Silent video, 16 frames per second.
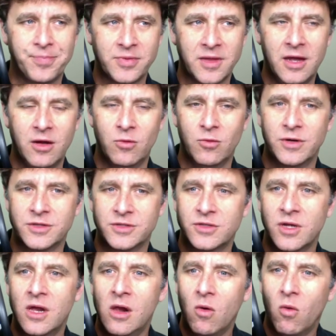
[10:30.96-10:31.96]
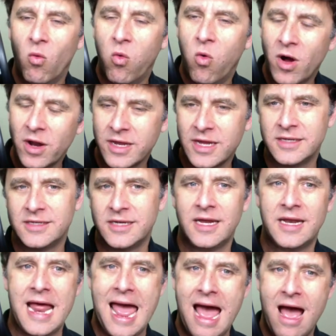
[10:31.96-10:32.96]
It was what he
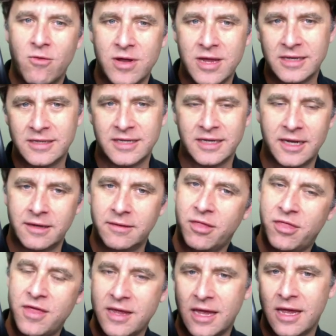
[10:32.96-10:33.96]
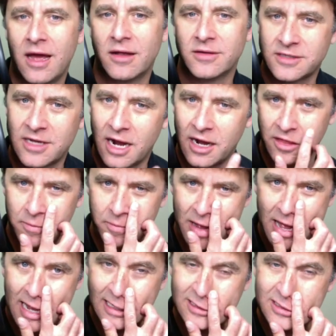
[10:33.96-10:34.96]
did, how he did it, thinking outside of the
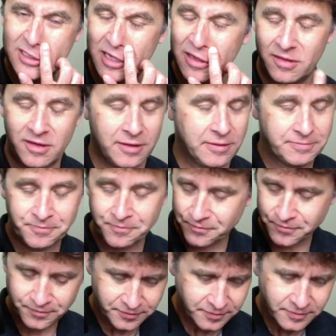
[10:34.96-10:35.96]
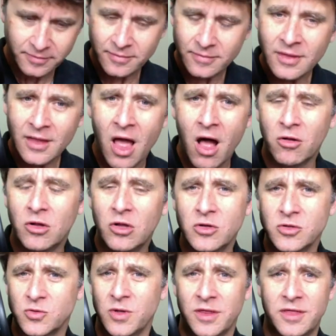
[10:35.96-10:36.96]
box. I'll
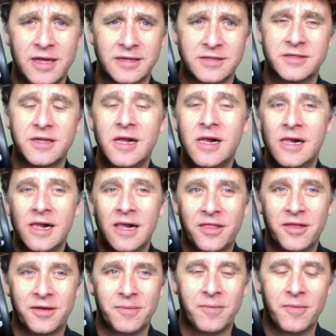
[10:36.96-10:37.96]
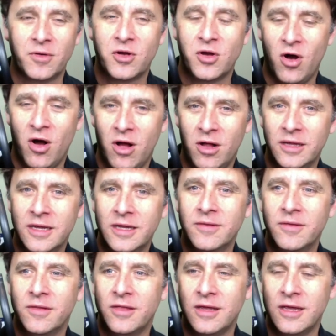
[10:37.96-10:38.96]
close with this: that
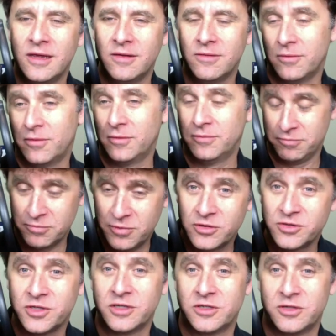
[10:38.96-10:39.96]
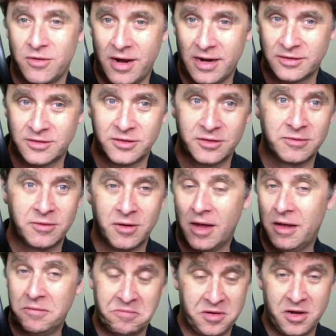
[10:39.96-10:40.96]
calling the music director,
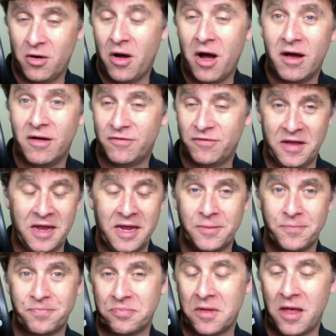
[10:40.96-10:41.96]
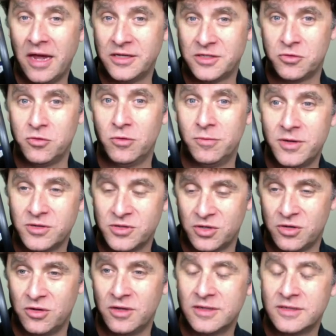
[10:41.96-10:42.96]
of a high school
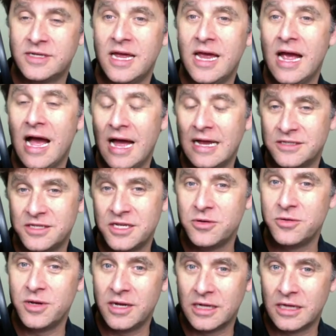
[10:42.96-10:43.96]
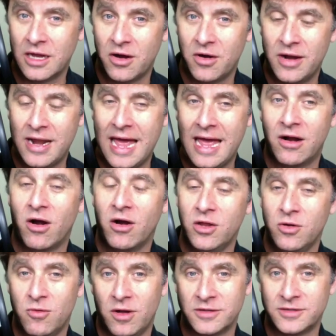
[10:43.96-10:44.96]
musical and saying, "I see you need clarinet. Are
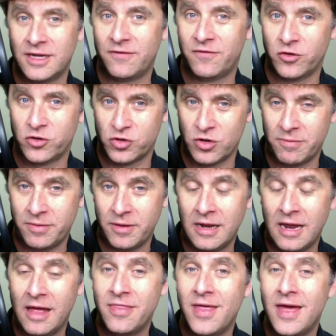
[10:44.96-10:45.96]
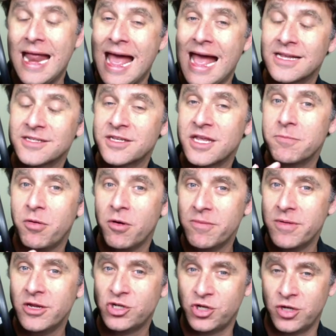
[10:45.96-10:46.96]
you all set for trumpet?" And then asking
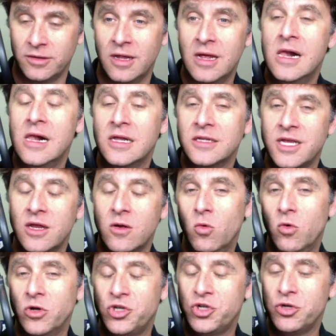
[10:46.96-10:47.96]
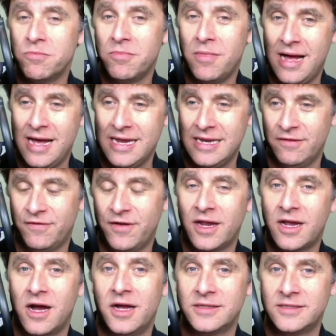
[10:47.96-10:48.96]
permission, saying, "Would you mind if I
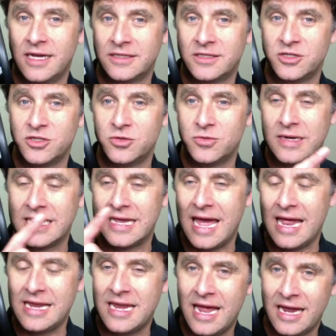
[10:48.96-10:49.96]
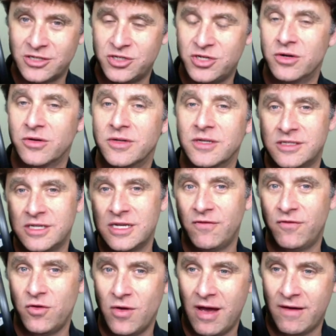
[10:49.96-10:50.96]
contacted you again next year to see
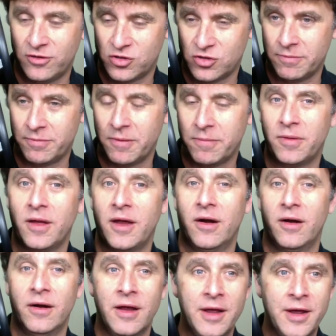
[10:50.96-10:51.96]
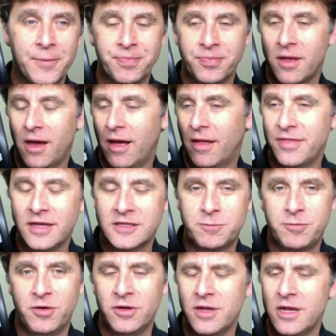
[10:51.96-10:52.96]
if you have a trumpet player?" That's
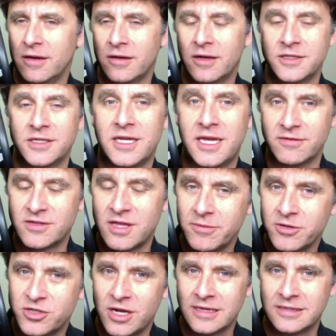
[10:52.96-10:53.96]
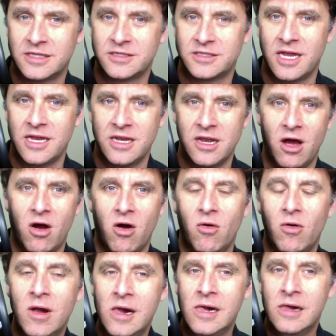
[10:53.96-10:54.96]
brilliant because it gives them a chance to say
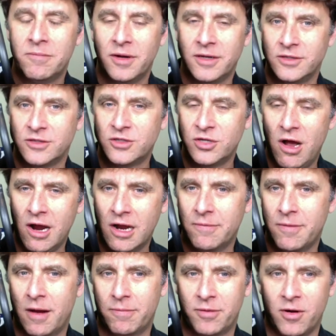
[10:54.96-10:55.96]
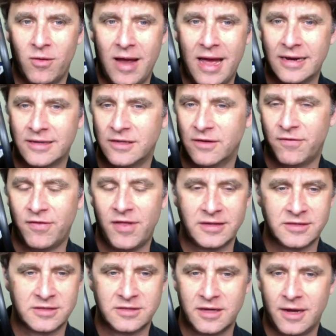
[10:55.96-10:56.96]
no. But talk about proactive.
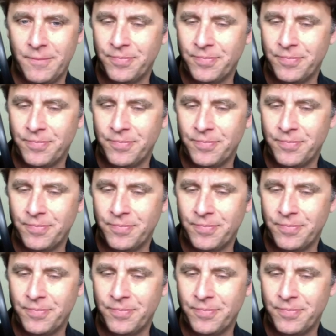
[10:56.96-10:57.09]
That's